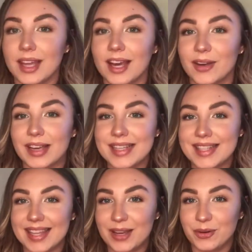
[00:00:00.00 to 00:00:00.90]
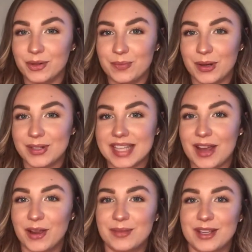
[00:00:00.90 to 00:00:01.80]
Okay, so they are all the products. I
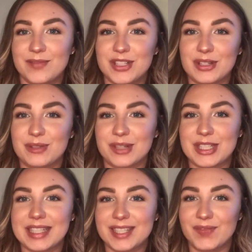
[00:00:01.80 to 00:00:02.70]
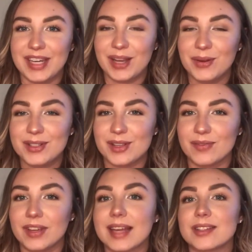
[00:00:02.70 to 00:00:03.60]
hope that you've enjoyed watching this video. Don't
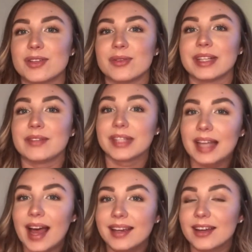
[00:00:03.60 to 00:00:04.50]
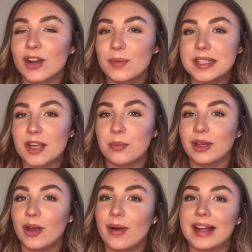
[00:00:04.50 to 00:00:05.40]
forget to leave a like, comment down
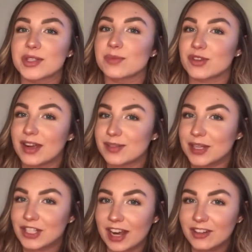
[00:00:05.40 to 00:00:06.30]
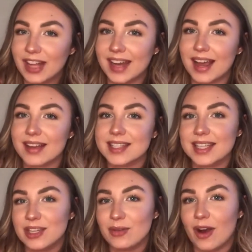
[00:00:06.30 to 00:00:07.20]
below and subscribe to my channel and I'll see
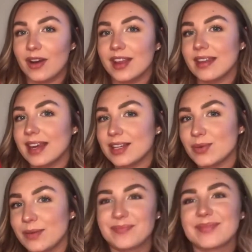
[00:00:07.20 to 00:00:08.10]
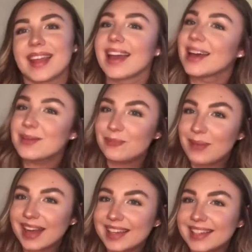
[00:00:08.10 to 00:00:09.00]
you on the next one.
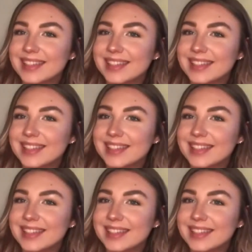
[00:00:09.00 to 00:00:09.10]
Bye!